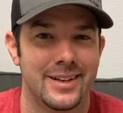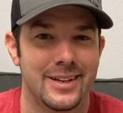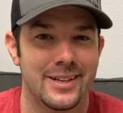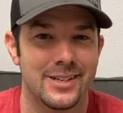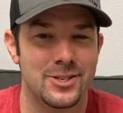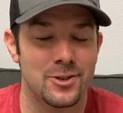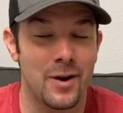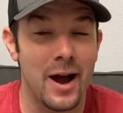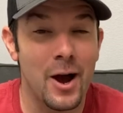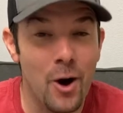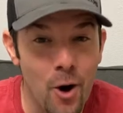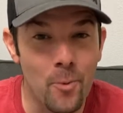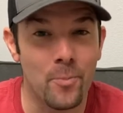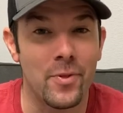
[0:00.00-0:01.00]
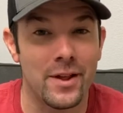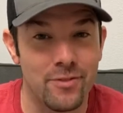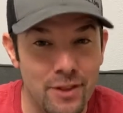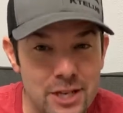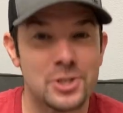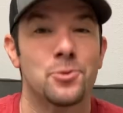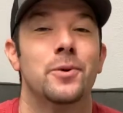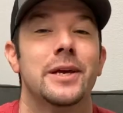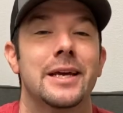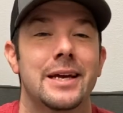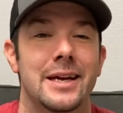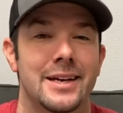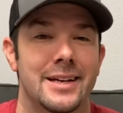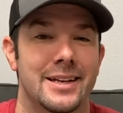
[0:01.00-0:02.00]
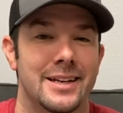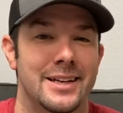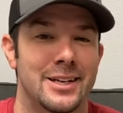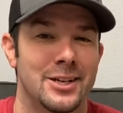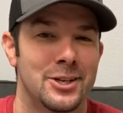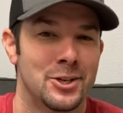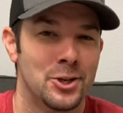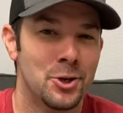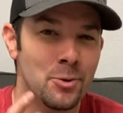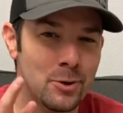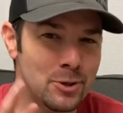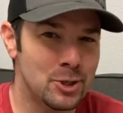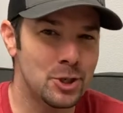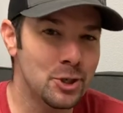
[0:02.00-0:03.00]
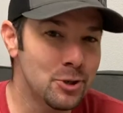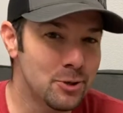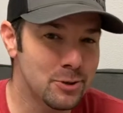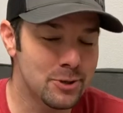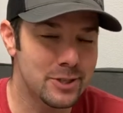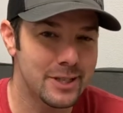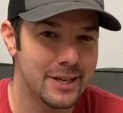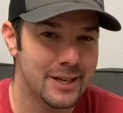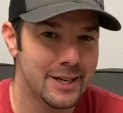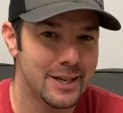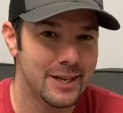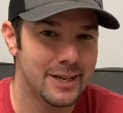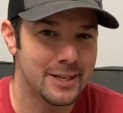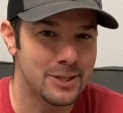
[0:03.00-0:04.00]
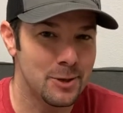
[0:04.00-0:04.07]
And so I hope that this week you will choose to